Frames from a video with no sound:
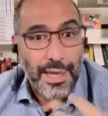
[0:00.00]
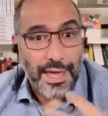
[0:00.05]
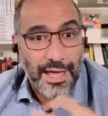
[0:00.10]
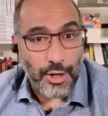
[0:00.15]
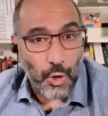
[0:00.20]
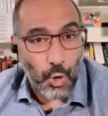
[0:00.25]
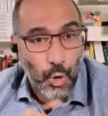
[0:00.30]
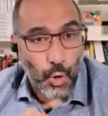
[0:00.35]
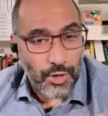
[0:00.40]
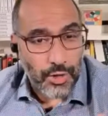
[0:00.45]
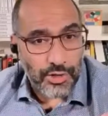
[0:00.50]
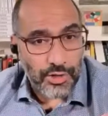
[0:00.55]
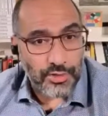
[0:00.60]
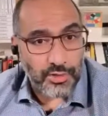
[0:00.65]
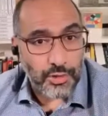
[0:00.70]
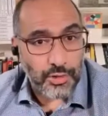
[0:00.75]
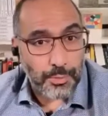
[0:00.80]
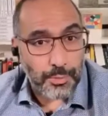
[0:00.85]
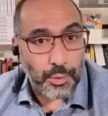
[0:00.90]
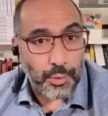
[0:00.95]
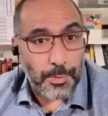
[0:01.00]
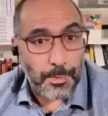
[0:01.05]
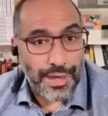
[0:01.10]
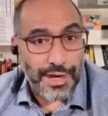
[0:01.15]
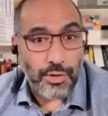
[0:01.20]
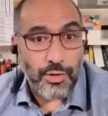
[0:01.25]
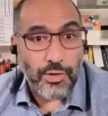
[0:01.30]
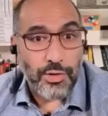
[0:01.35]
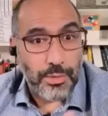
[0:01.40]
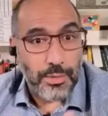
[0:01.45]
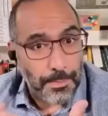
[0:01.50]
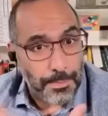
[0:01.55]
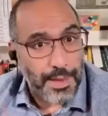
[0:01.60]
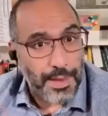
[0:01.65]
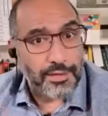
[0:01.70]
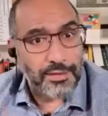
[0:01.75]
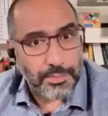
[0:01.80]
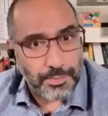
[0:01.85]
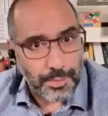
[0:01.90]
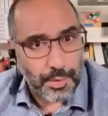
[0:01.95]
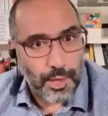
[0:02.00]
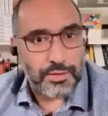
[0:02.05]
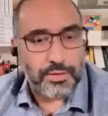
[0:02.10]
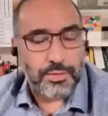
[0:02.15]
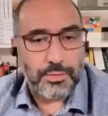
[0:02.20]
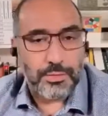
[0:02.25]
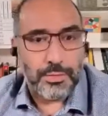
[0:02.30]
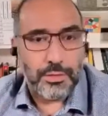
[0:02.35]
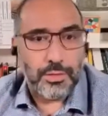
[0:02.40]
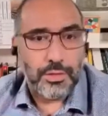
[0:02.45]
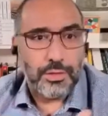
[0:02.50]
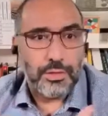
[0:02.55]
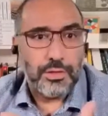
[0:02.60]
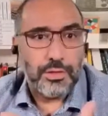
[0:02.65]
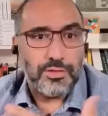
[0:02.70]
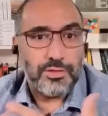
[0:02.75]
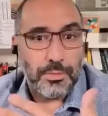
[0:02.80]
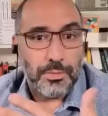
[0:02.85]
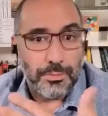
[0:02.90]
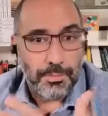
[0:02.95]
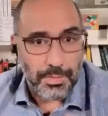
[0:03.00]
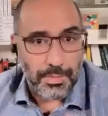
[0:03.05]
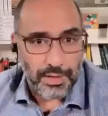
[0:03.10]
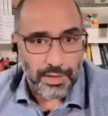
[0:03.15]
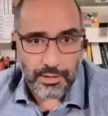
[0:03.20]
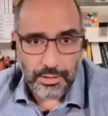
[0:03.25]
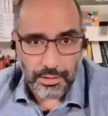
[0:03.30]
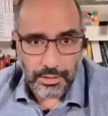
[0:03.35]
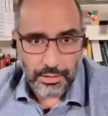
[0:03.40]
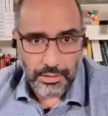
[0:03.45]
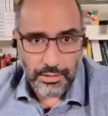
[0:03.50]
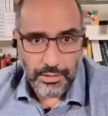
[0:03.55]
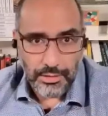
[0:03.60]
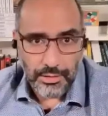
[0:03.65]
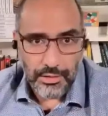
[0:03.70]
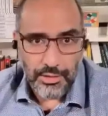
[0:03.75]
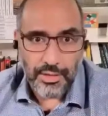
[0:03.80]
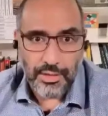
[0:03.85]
in order to prepare the best possible submission